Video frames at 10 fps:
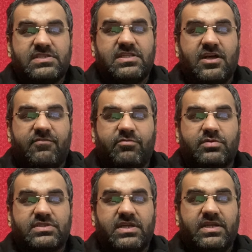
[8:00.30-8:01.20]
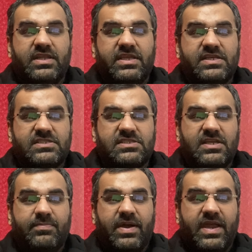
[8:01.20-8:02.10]
in the aforesaid
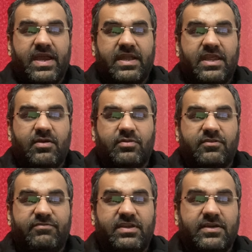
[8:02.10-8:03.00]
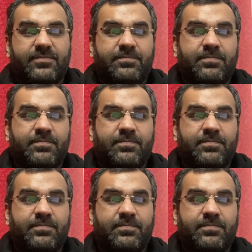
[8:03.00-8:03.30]
ESG by acting on the feeder,